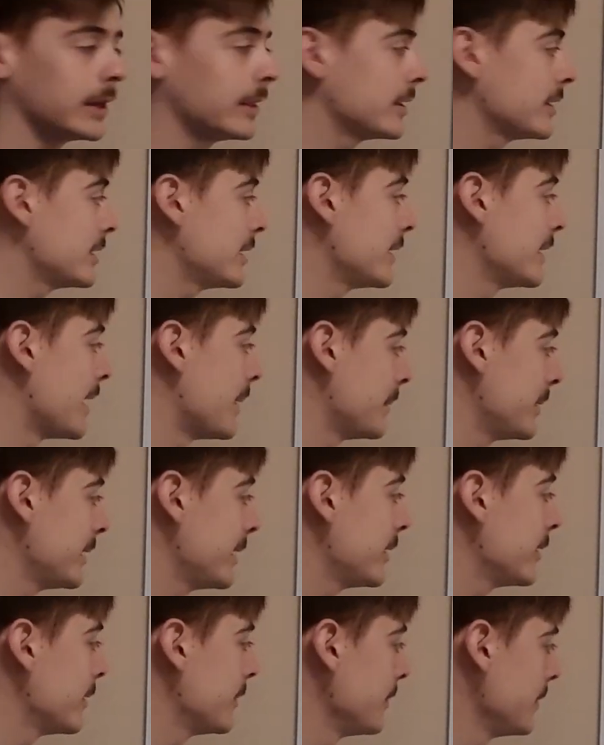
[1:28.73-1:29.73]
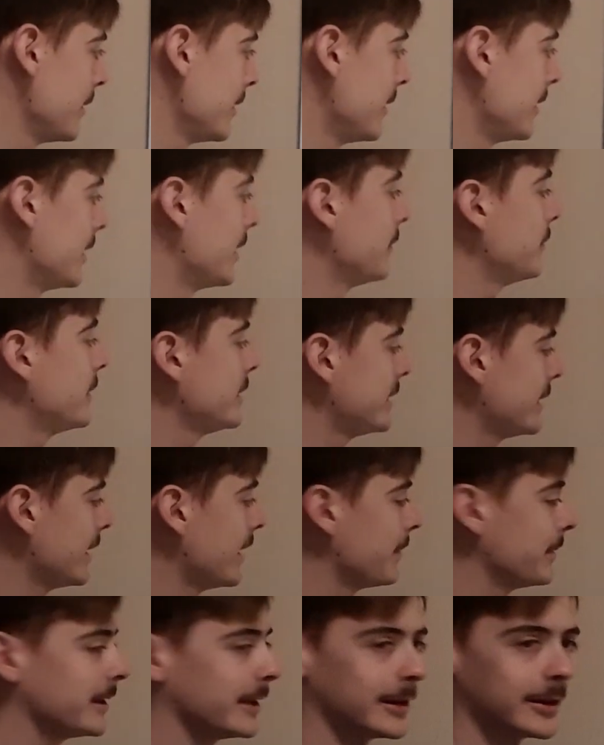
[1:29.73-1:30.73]
in the denominator of the
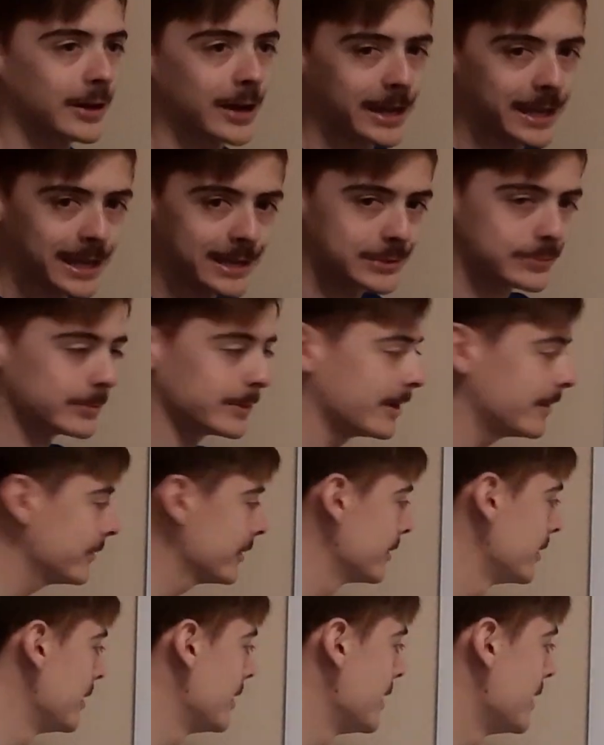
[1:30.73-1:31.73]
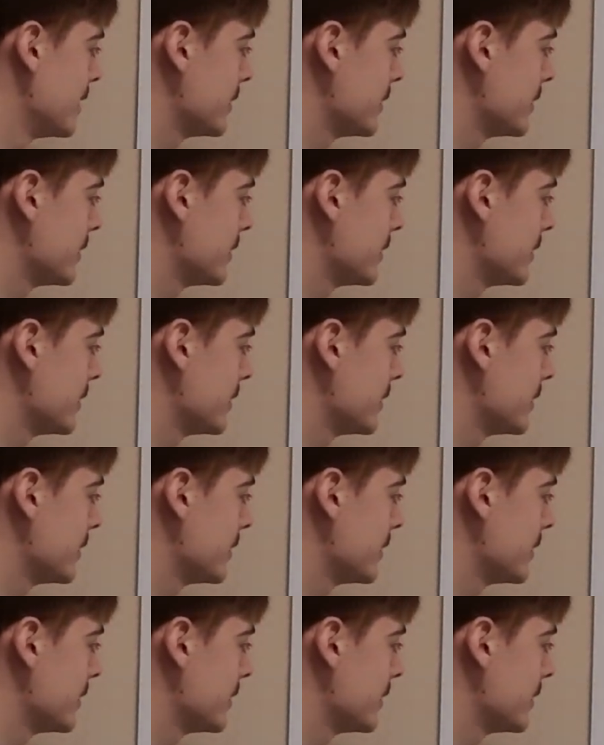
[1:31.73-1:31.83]
denominator, I guess, whatever.